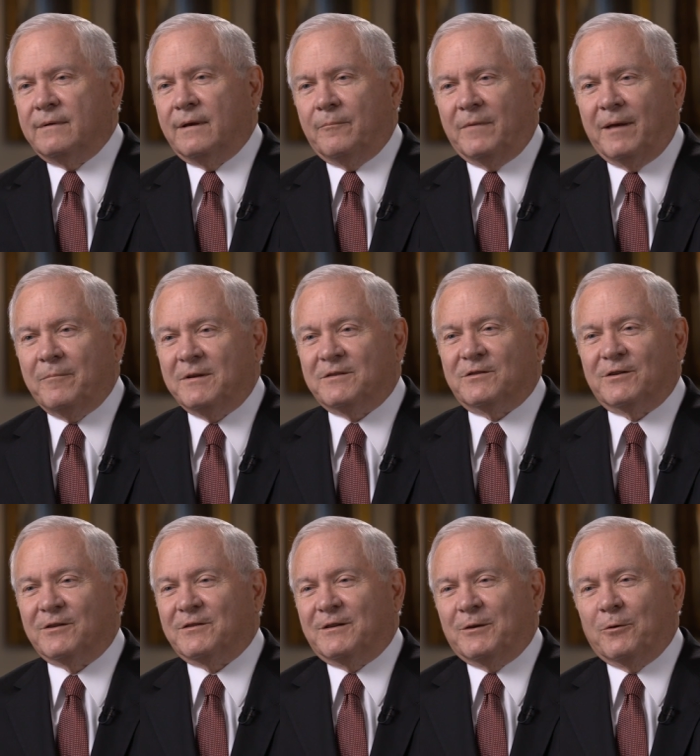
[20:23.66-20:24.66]
maybe it's
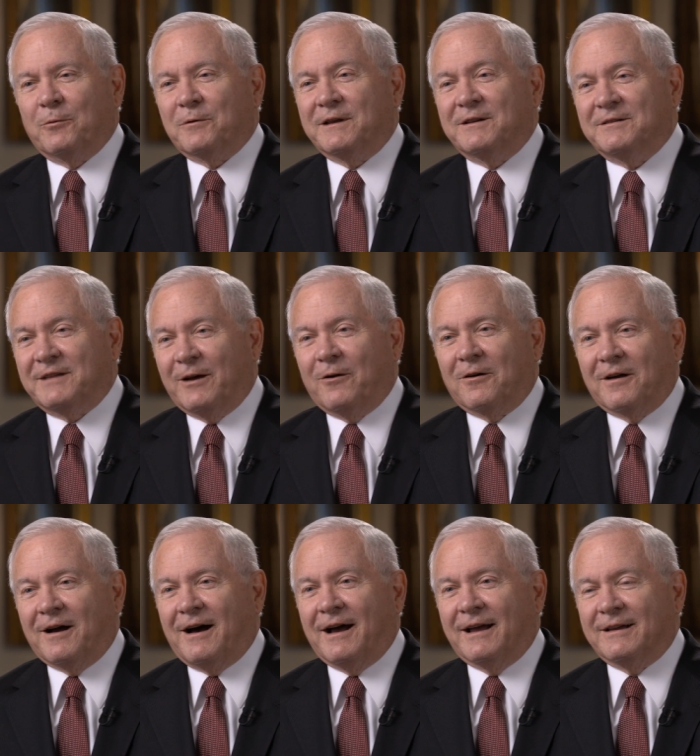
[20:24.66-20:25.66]
just the old intel
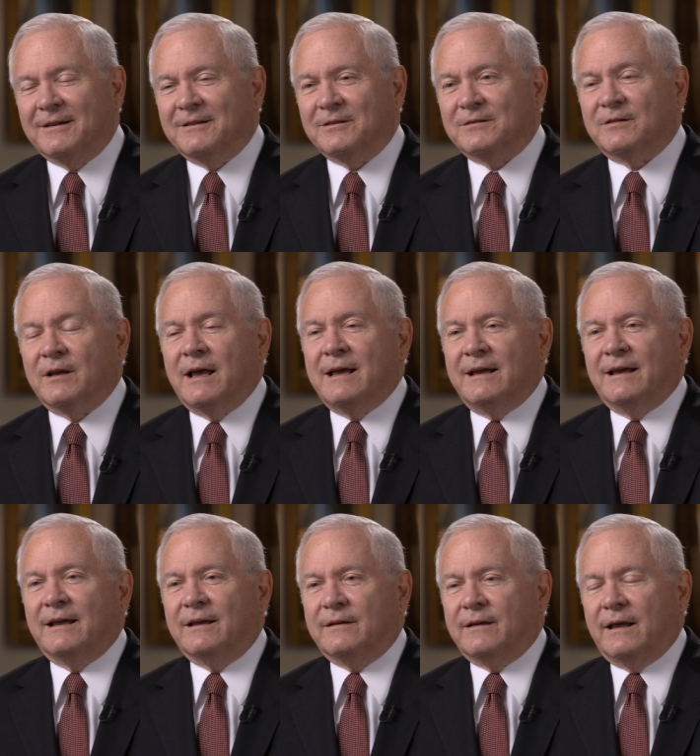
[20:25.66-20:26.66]
guy, is,
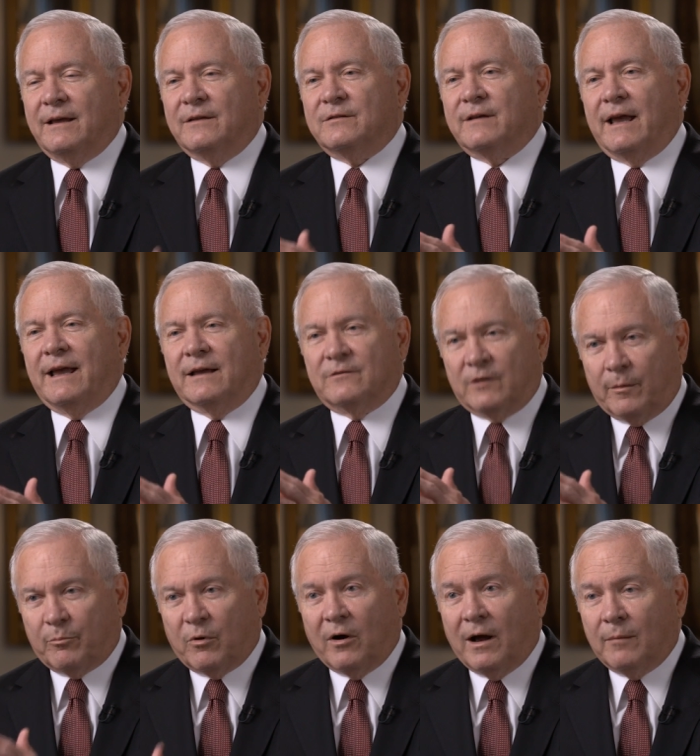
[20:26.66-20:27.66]
is it's a
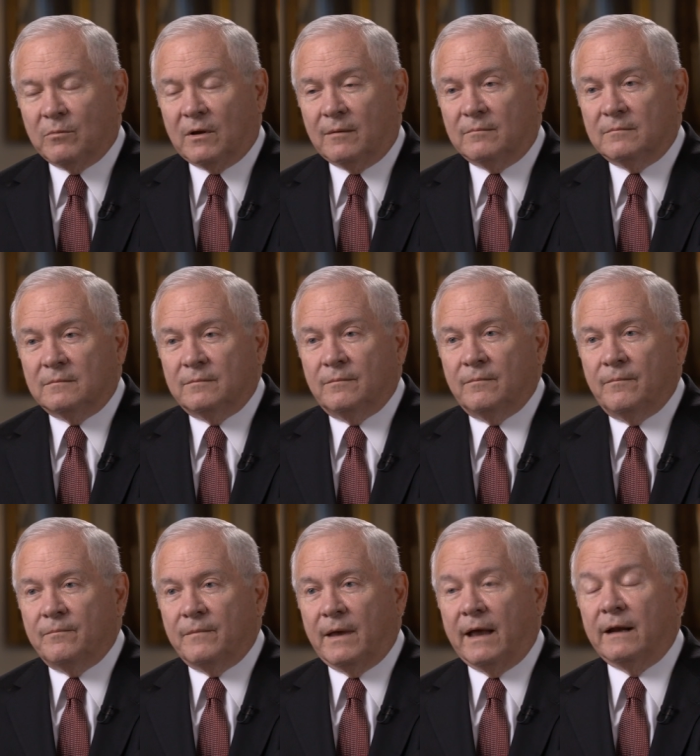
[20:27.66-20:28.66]
problem.
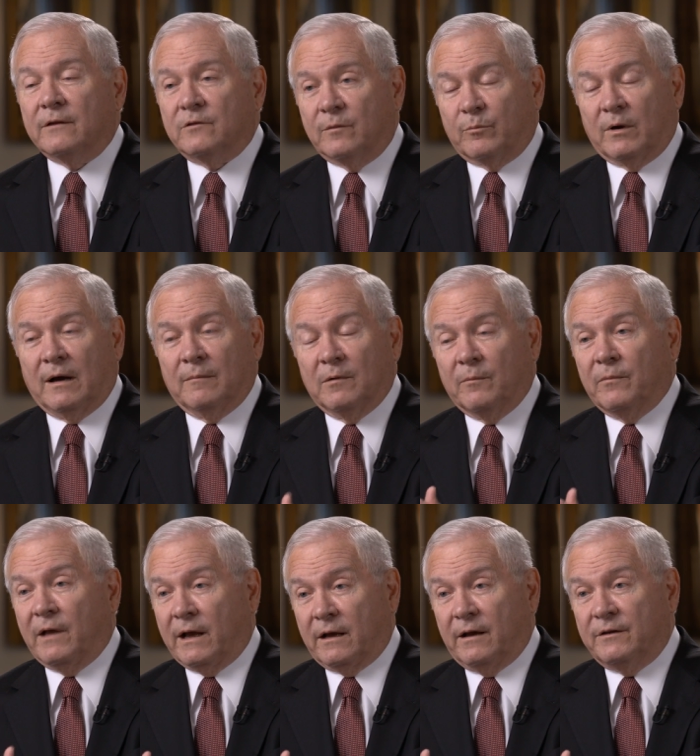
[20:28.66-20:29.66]
And it's a problem,
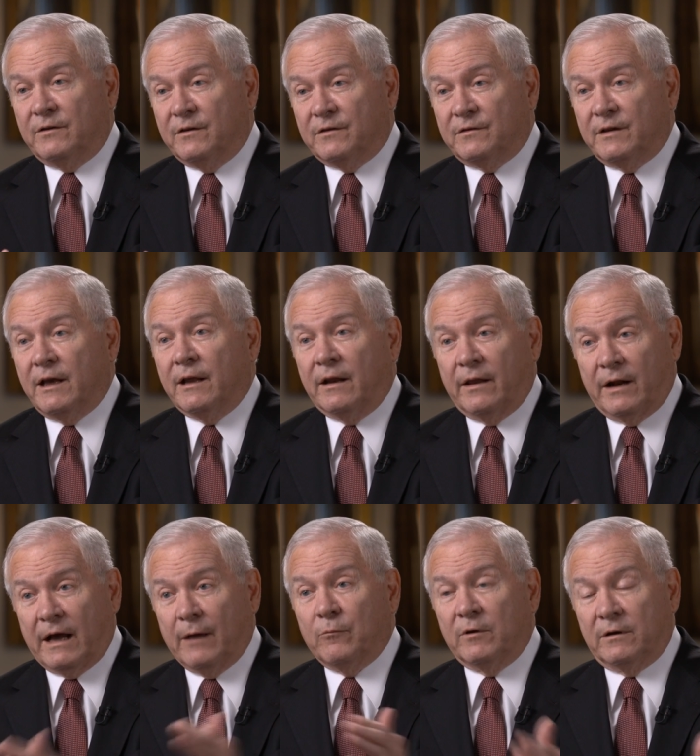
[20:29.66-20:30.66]
like I just said, that
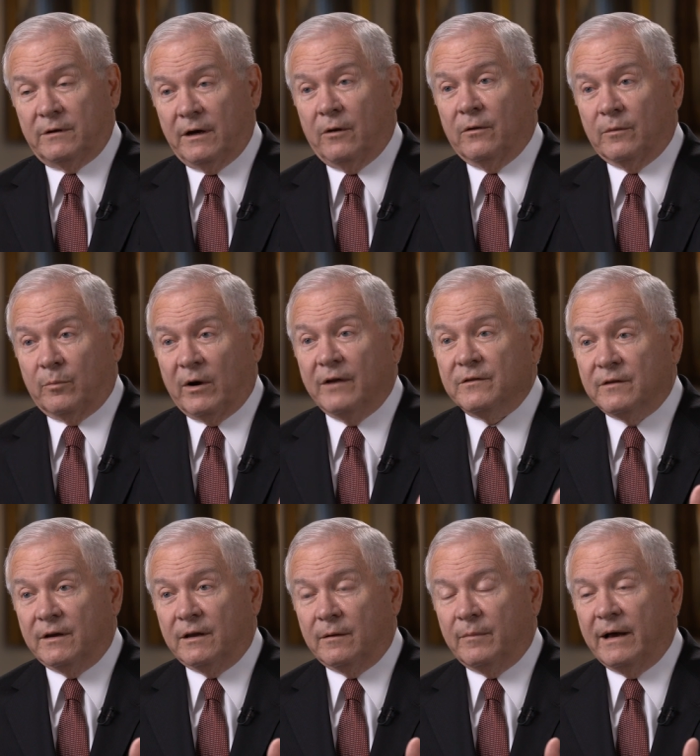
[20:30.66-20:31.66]
I would tell the
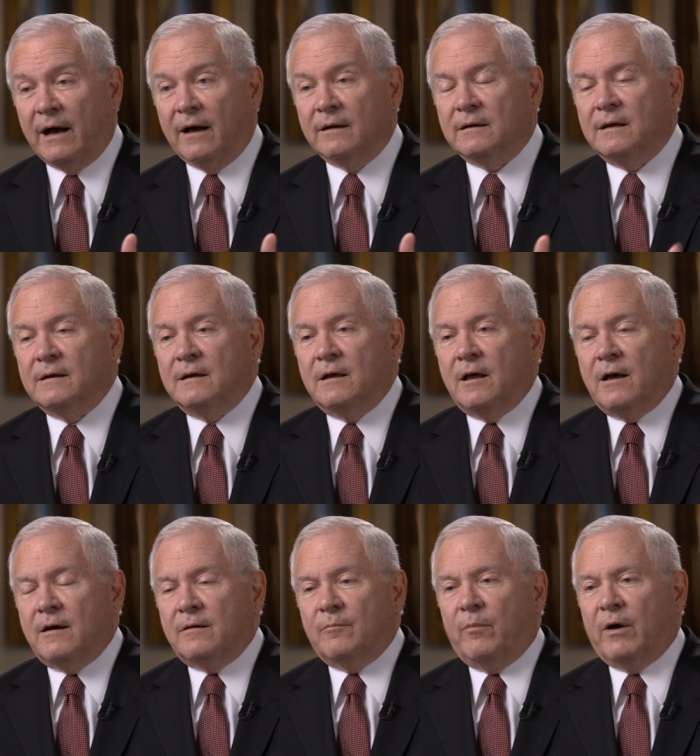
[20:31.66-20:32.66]
president about.
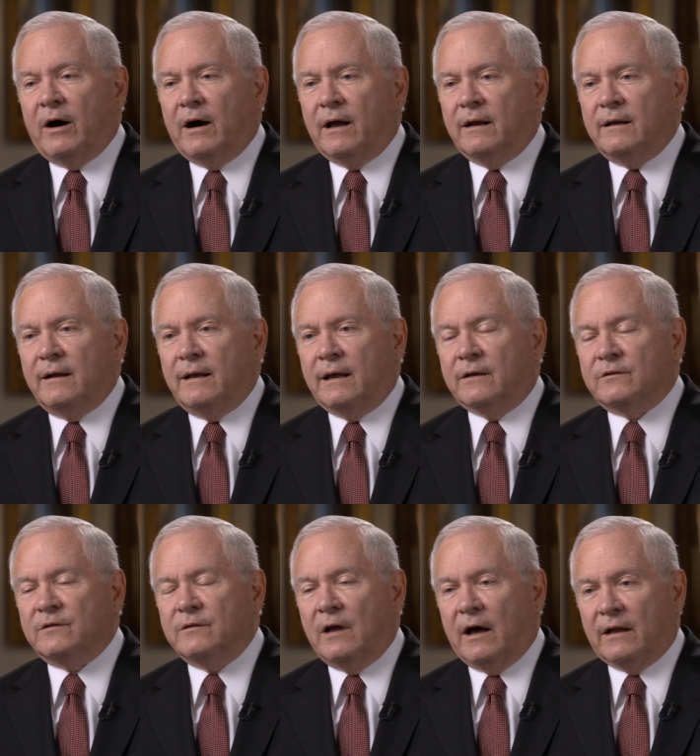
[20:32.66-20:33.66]
But
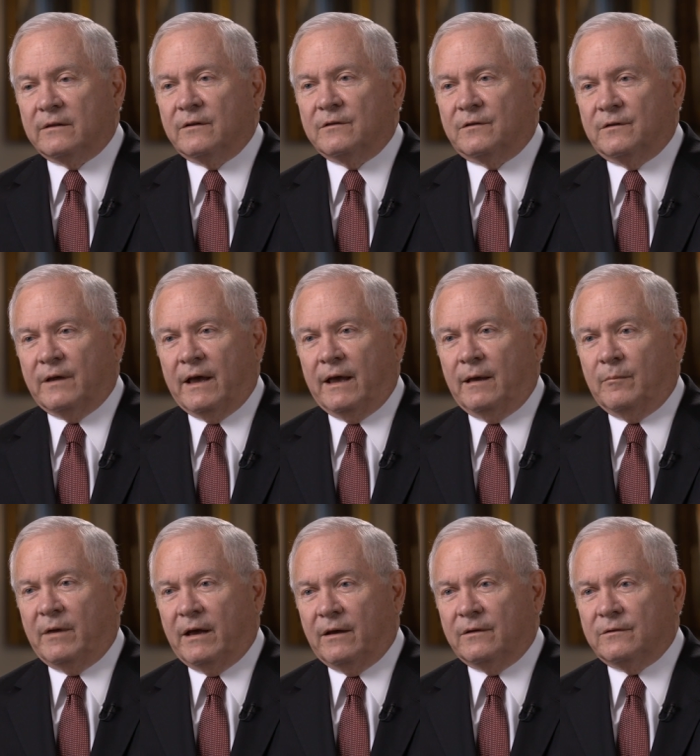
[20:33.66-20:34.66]
it's not the same
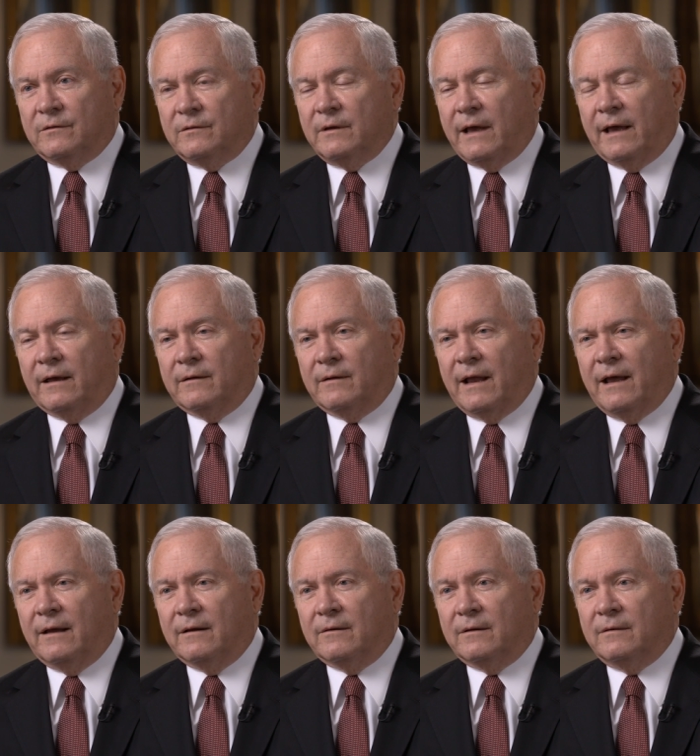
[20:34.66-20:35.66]
as, and,
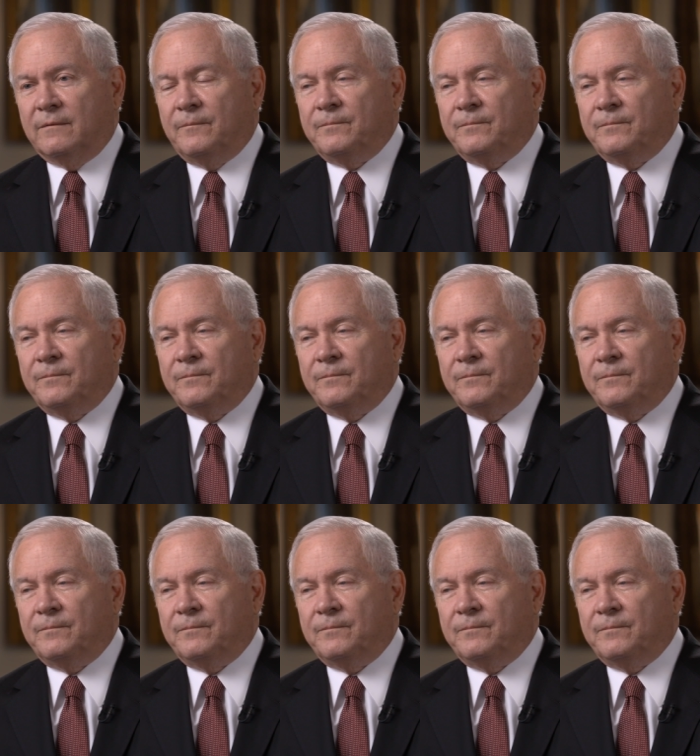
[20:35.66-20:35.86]
and